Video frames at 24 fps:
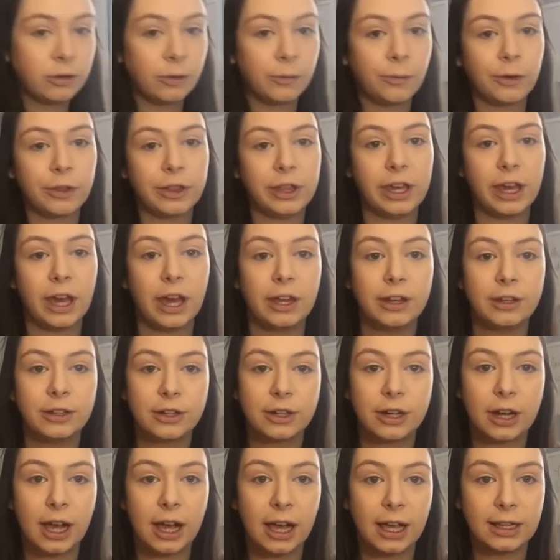So for the
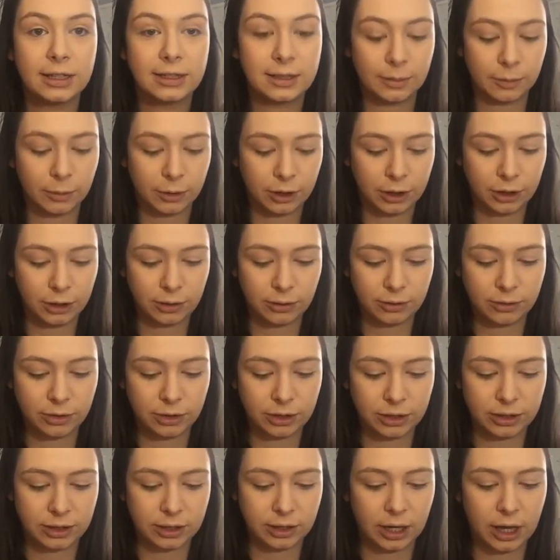under eyes, I'm going to use
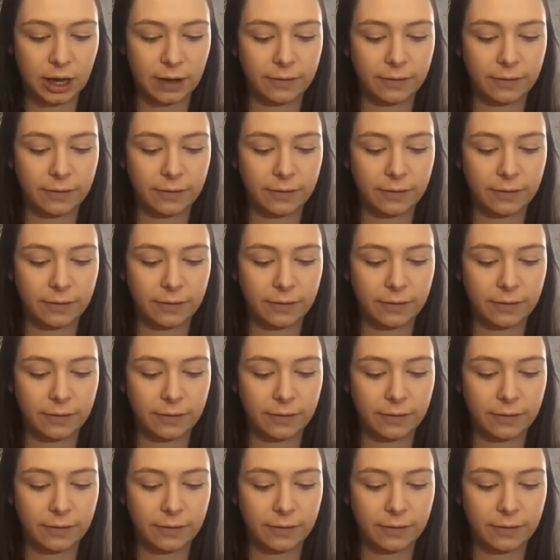just